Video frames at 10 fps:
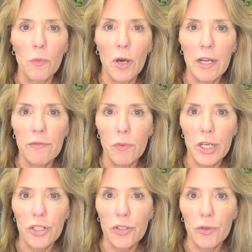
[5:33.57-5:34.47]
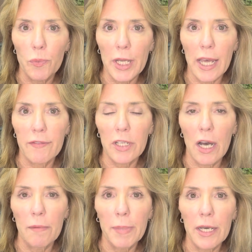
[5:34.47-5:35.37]
one of which we have a
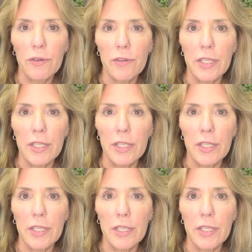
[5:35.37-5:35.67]
compounder